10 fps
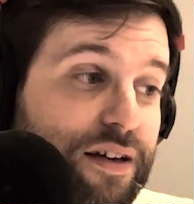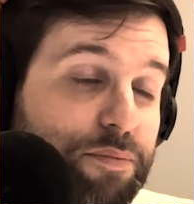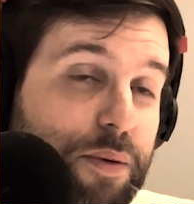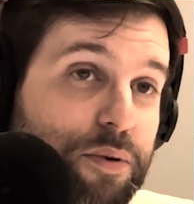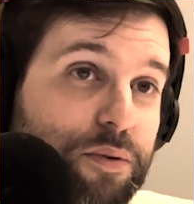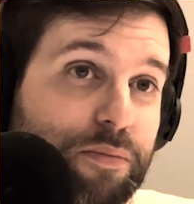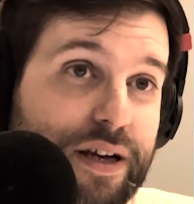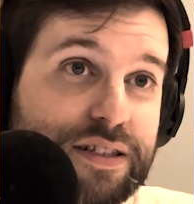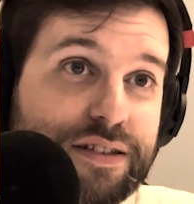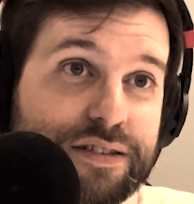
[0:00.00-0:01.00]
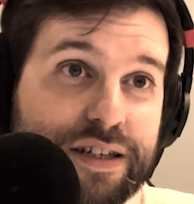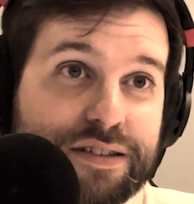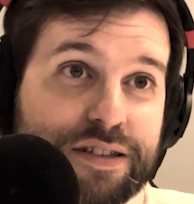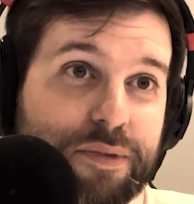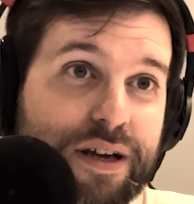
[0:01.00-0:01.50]
People magazine's
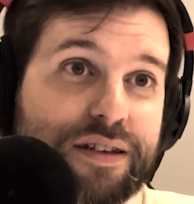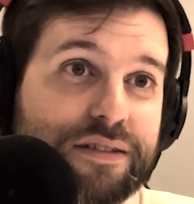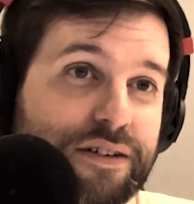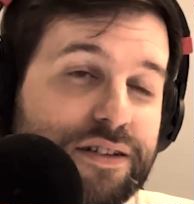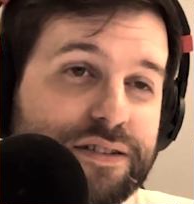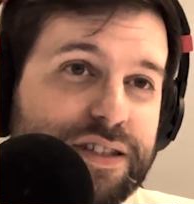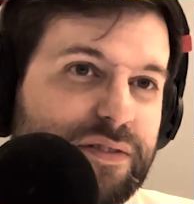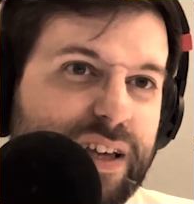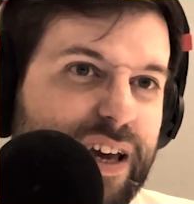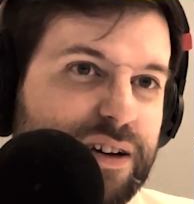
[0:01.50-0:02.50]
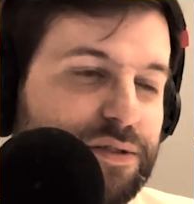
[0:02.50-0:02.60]
Sexiest Man, 1978 or